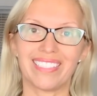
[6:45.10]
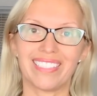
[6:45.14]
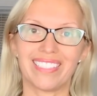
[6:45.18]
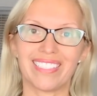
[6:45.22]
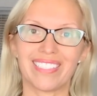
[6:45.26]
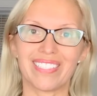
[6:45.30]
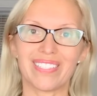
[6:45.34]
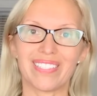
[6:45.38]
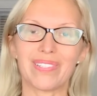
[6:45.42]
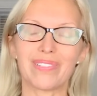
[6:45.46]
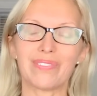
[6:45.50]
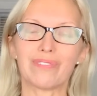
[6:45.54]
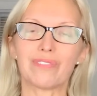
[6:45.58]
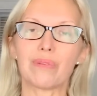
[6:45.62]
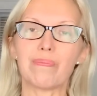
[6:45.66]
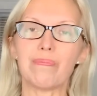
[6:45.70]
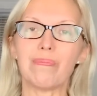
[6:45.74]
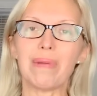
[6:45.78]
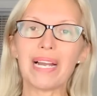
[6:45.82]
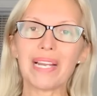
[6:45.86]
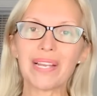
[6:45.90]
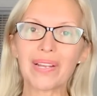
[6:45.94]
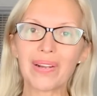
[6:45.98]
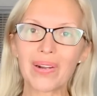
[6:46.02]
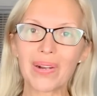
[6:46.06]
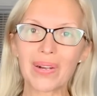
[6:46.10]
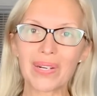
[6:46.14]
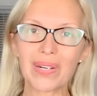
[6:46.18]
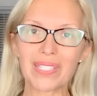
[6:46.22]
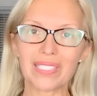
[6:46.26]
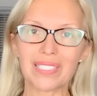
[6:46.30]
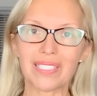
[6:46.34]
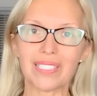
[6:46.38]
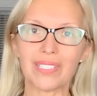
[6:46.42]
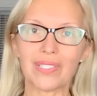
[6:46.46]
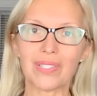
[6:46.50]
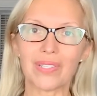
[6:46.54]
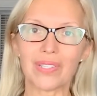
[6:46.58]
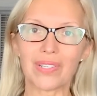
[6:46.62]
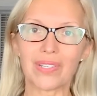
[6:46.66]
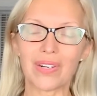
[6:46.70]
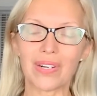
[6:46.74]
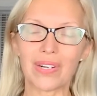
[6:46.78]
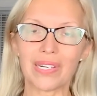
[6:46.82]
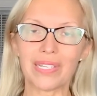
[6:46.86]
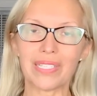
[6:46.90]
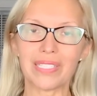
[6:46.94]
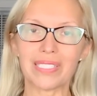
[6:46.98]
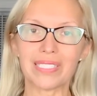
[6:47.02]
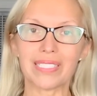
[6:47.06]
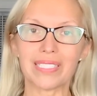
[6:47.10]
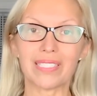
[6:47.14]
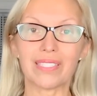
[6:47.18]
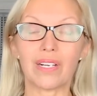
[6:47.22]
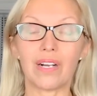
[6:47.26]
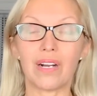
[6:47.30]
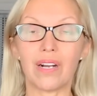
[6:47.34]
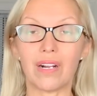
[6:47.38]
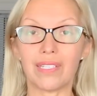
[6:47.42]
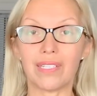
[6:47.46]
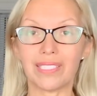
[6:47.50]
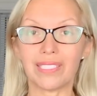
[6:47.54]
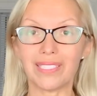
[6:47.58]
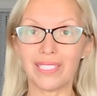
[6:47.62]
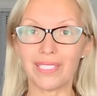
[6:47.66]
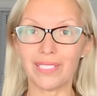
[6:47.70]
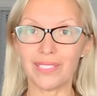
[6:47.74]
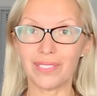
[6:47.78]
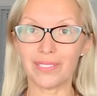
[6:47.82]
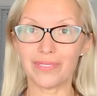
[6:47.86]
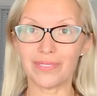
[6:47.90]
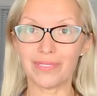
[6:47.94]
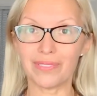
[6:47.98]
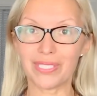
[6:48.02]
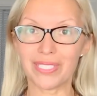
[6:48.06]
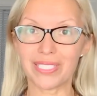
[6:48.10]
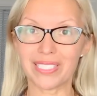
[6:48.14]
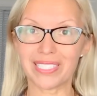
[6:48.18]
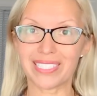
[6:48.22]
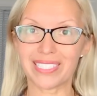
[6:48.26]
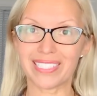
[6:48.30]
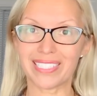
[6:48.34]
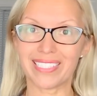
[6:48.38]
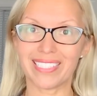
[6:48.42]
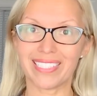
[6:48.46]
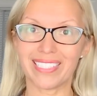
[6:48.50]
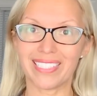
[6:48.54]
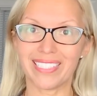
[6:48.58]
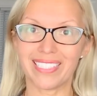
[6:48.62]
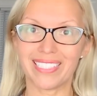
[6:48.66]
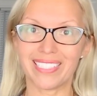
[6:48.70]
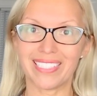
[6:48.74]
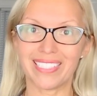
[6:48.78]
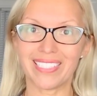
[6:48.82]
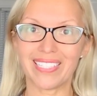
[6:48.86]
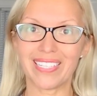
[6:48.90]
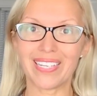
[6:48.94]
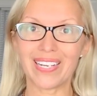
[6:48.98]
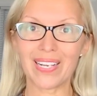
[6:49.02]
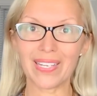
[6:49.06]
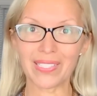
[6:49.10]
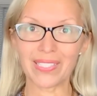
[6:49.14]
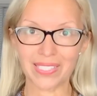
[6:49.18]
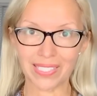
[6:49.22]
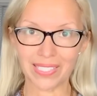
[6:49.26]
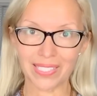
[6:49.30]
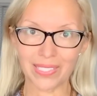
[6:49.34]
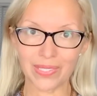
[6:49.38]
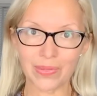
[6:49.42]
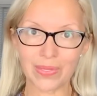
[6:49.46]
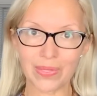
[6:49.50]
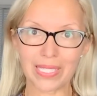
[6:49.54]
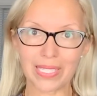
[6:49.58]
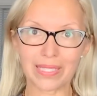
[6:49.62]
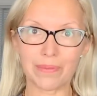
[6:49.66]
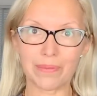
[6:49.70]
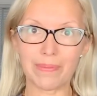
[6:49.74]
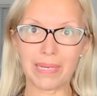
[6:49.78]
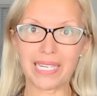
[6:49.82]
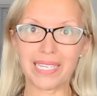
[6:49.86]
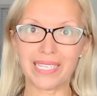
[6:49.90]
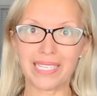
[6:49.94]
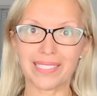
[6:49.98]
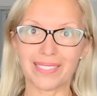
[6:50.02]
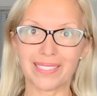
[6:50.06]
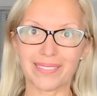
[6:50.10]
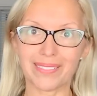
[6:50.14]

So from my heart to your heart, to the heart of the universe, I'll see you on the mat.